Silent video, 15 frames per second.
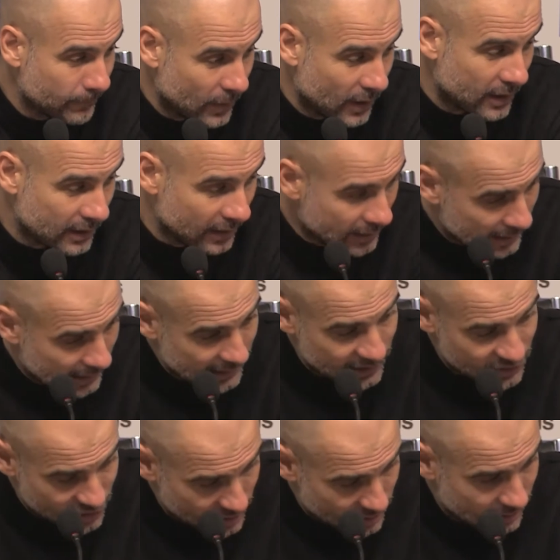uh, Vardy,
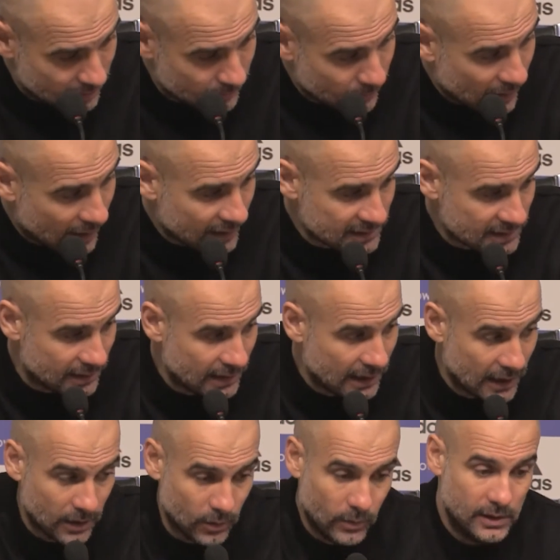Kelechi, and Barnes and the
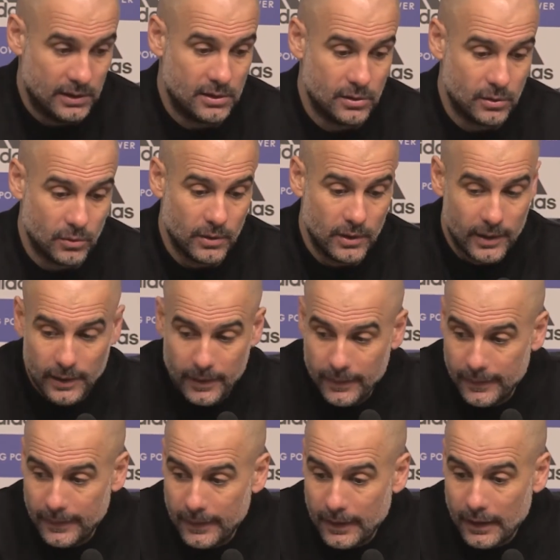other one. So
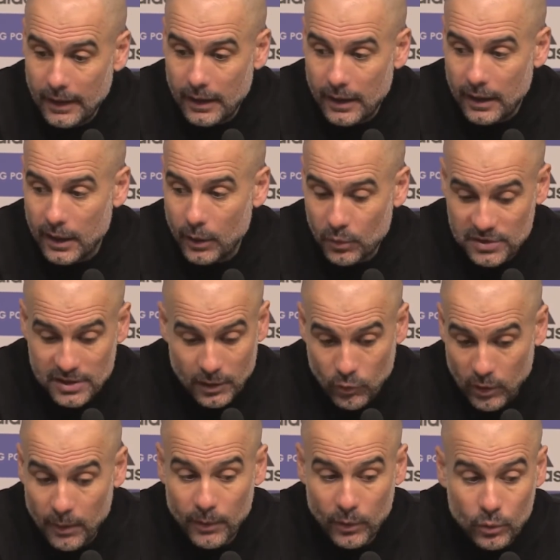it was
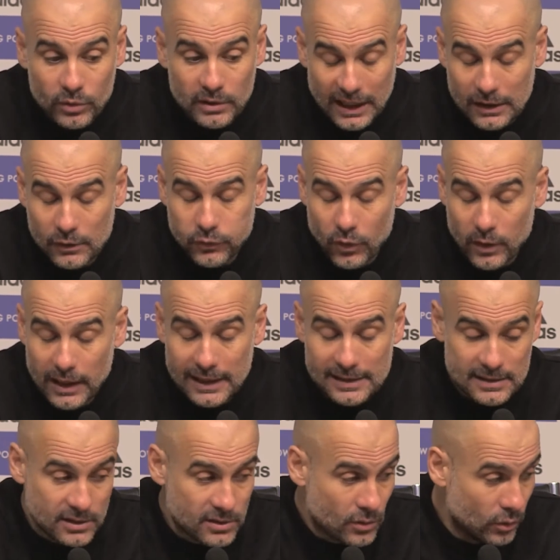incredible good test for
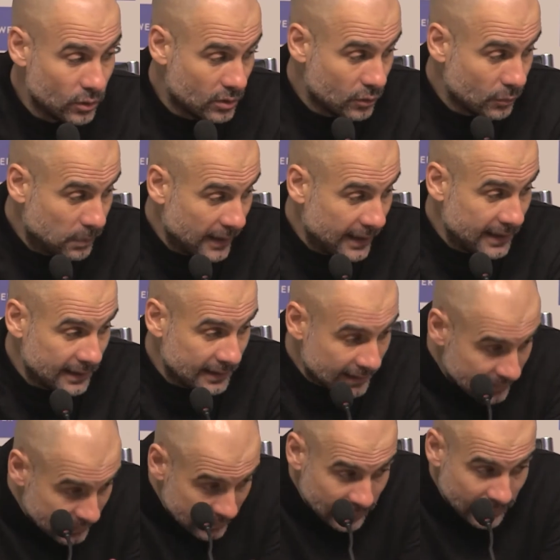us. It's good to play
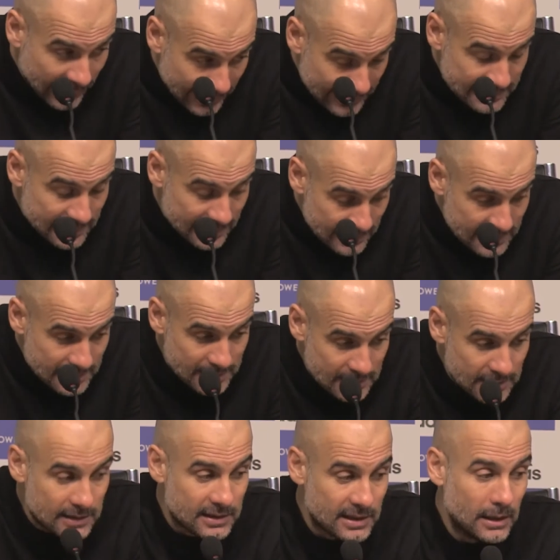against these
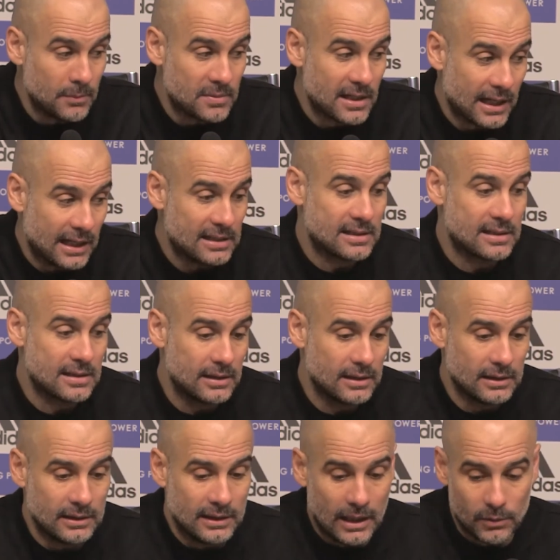teams against
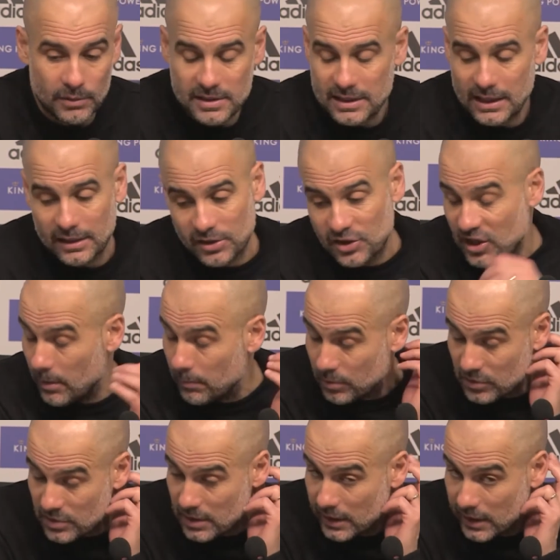now start the
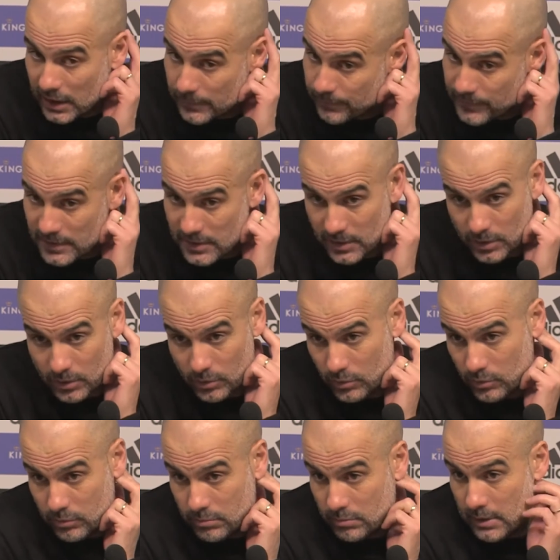Champions League.
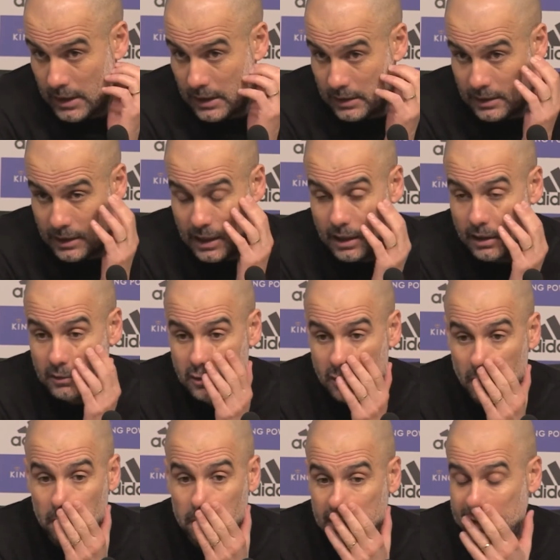So and yeah,
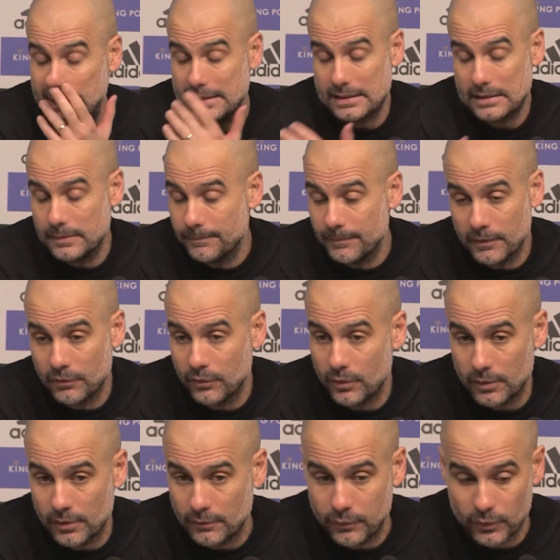so pleased
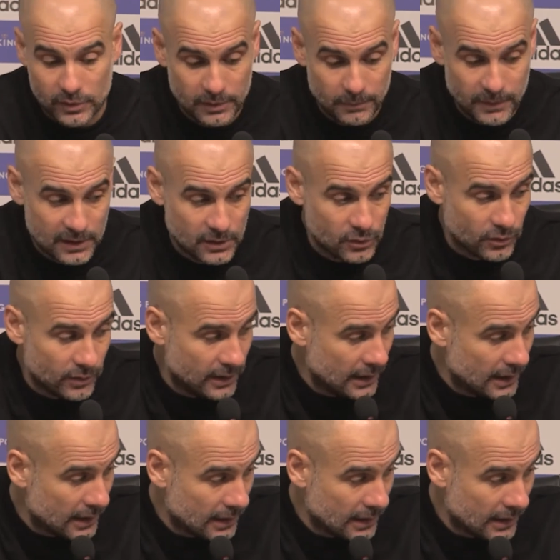for for the victory
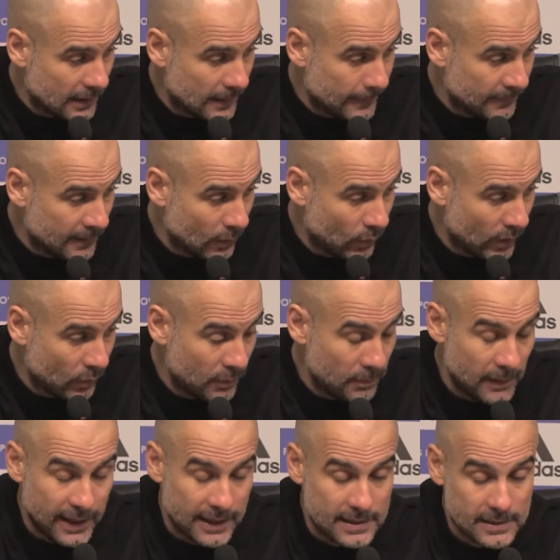and uh, the way we
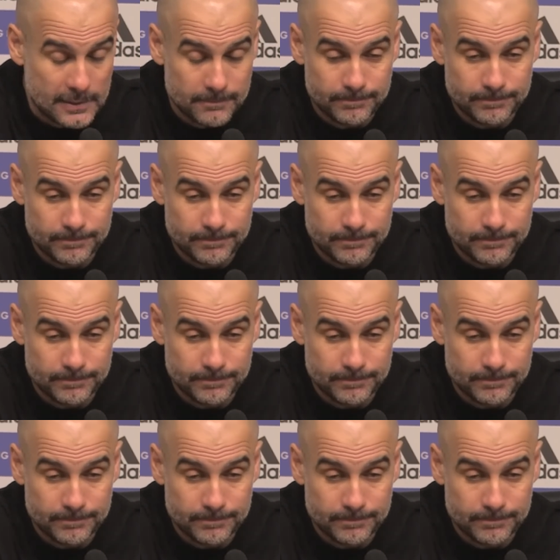played.